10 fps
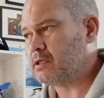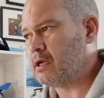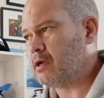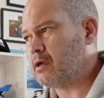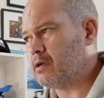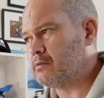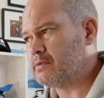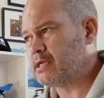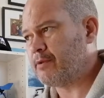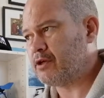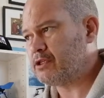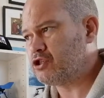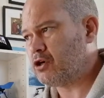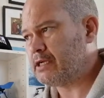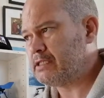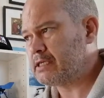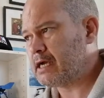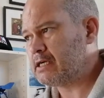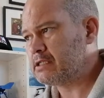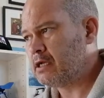you know, some of those Chinese
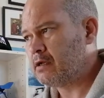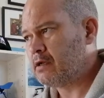cars.